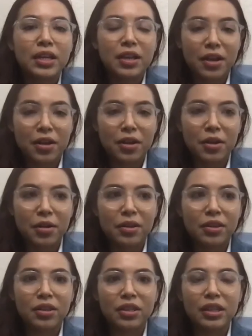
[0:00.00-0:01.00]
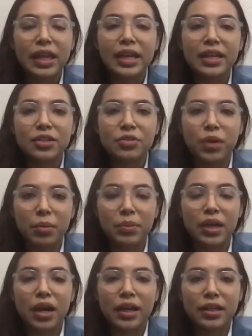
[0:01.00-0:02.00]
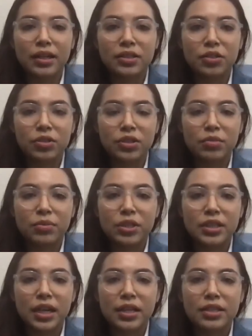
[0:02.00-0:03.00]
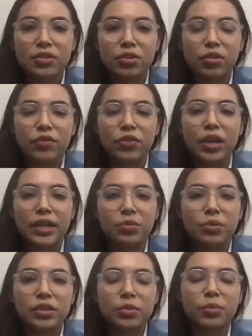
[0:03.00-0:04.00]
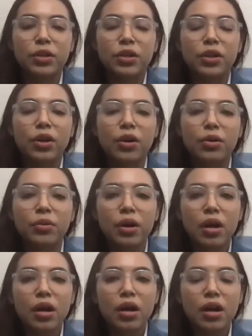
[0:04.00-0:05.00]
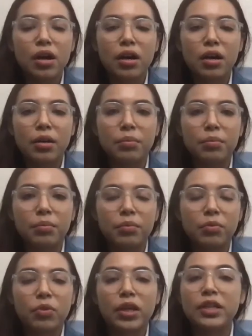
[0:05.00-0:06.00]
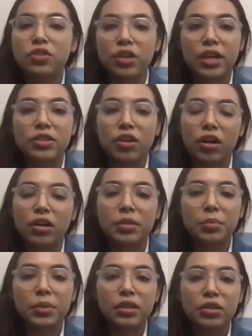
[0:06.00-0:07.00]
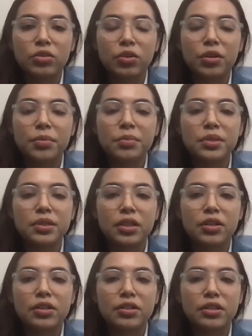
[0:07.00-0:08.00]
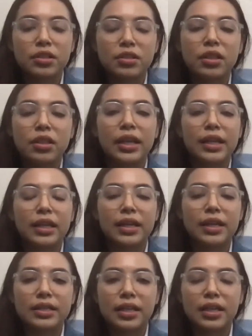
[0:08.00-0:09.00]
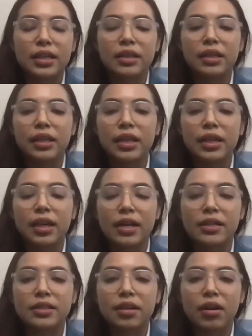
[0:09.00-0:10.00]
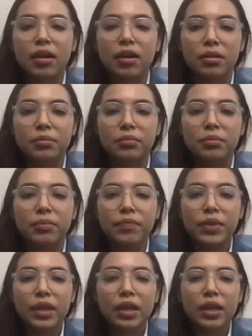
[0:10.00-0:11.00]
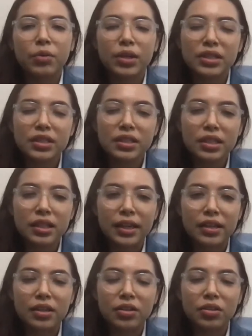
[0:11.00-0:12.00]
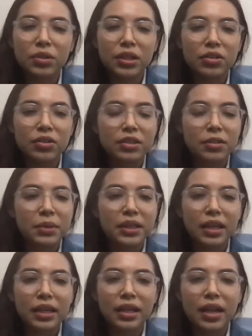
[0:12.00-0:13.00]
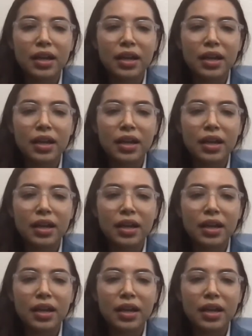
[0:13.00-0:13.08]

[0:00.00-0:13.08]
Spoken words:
the lake is right behind UC Merced. So if you guys want somewhere to go, because you guys are going to be in the dorms, there's the lake, like I said, and the lake has, what is it, like canoeing or something like that?